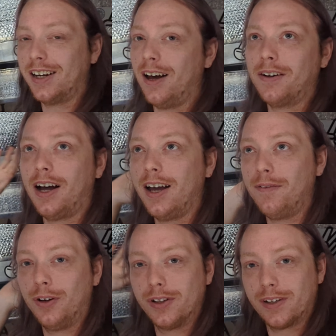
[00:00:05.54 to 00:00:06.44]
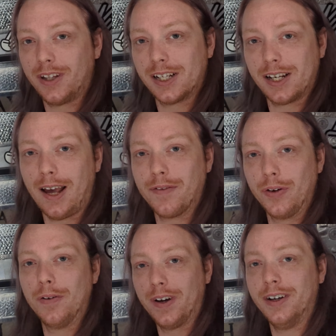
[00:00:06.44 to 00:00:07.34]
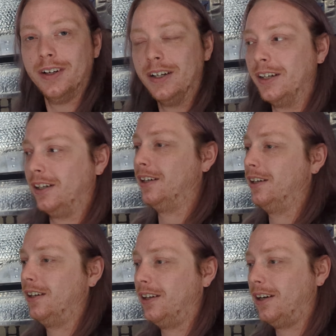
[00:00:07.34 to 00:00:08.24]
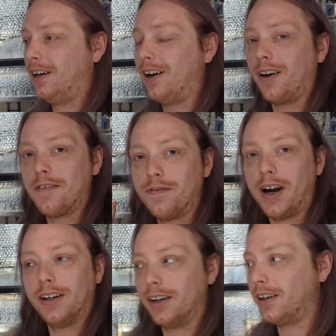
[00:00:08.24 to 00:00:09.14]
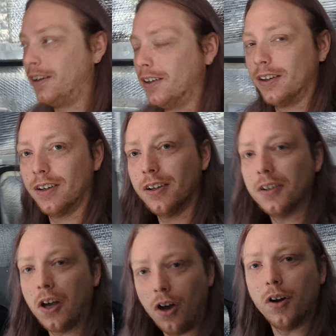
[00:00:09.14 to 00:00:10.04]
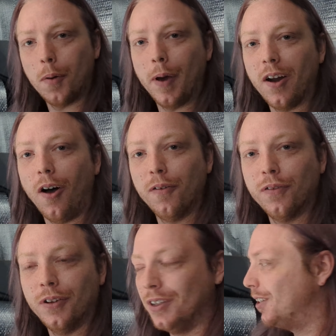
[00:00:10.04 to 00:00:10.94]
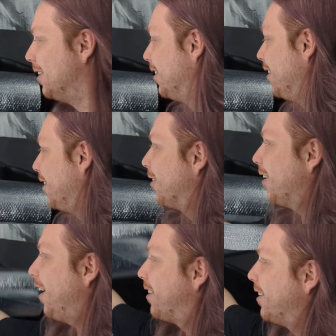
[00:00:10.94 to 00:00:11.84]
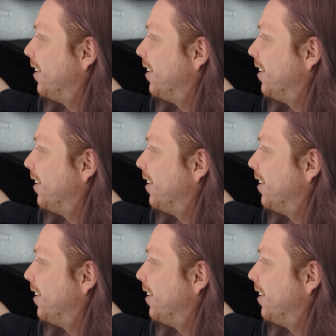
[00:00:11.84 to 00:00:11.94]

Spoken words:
I have loads of this left over, and I finally cut a bit off. Look at that!